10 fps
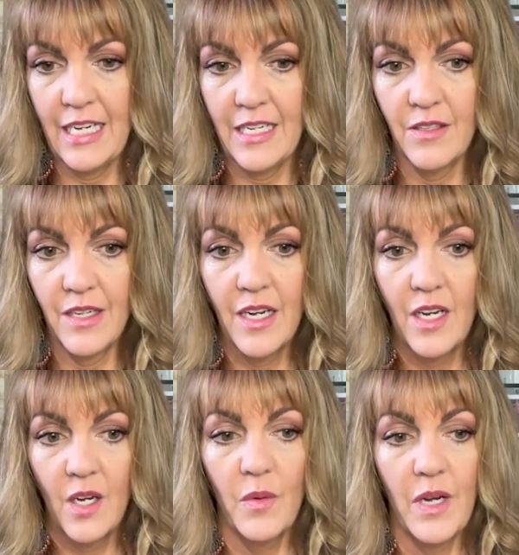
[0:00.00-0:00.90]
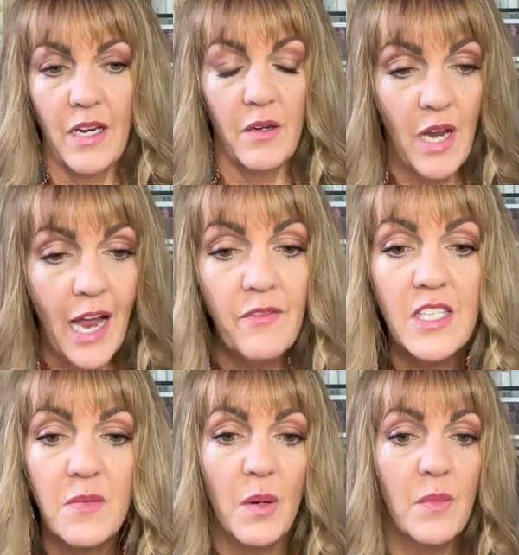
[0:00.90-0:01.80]
And when you have these
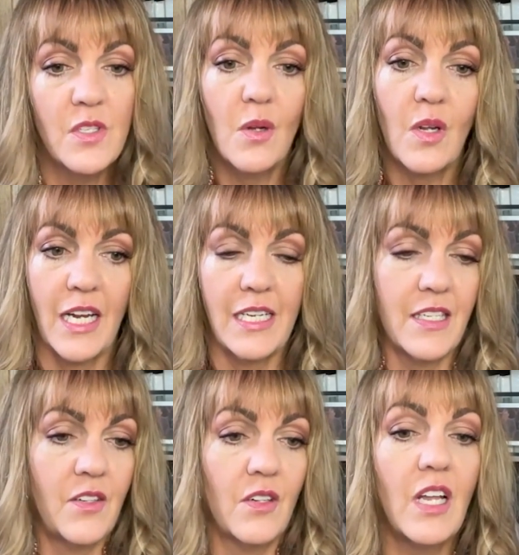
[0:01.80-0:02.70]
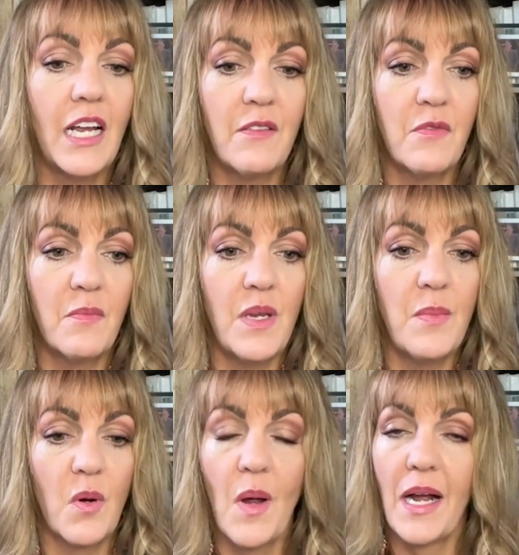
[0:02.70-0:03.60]
moments, you guys, in your life, be
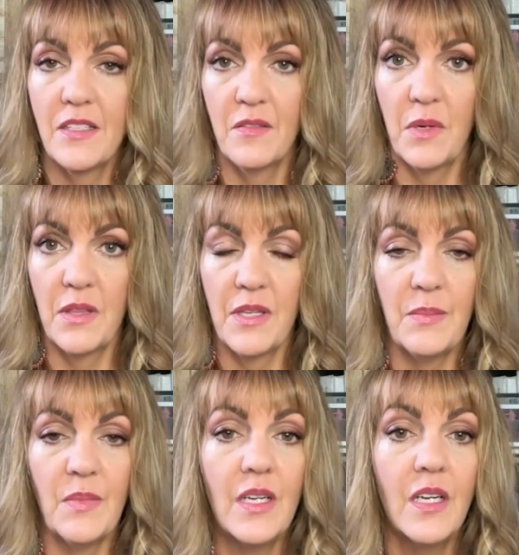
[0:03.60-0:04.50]
proactive with them,